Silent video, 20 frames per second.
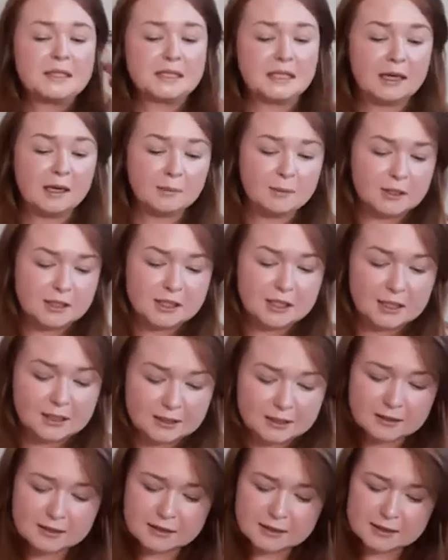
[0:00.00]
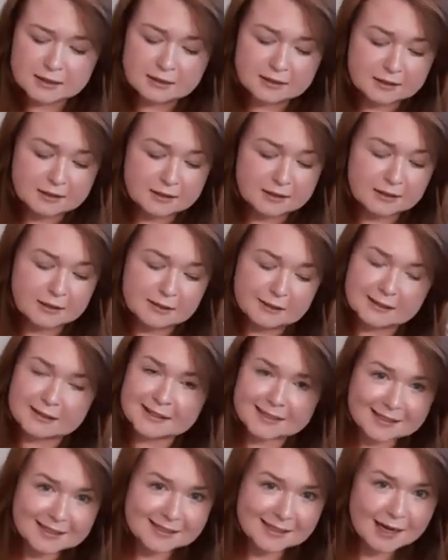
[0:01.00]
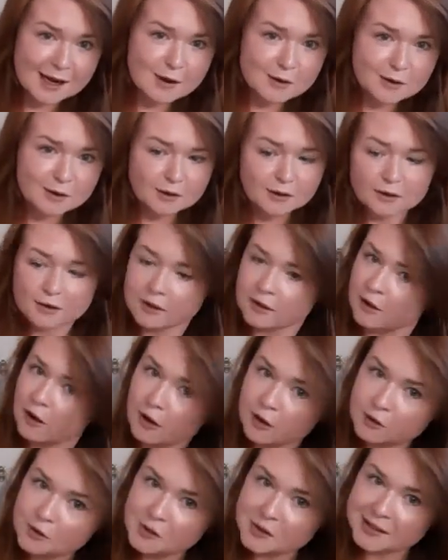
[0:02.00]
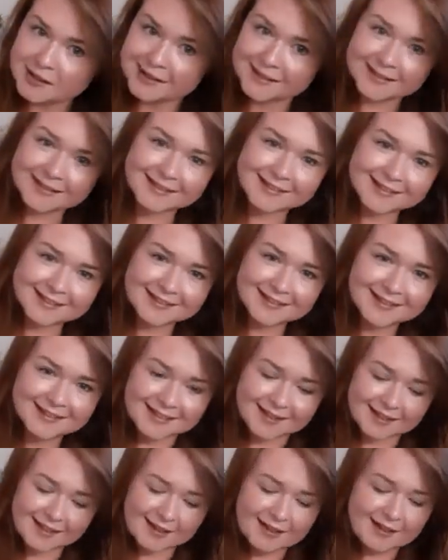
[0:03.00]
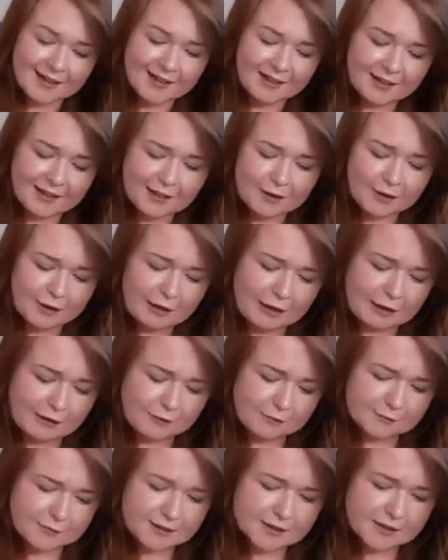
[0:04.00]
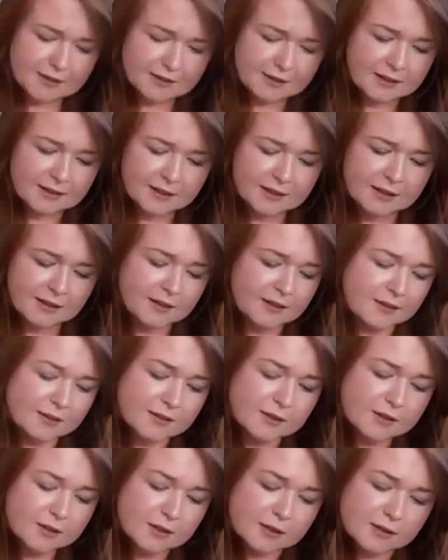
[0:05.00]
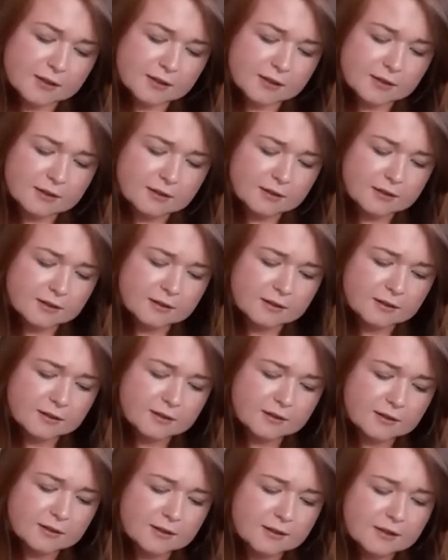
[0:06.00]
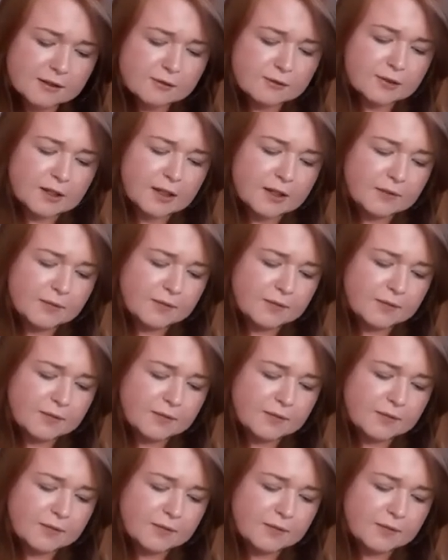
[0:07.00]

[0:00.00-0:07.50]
now, but the chance just to sit down, hot drink and craft, it's just so sweet.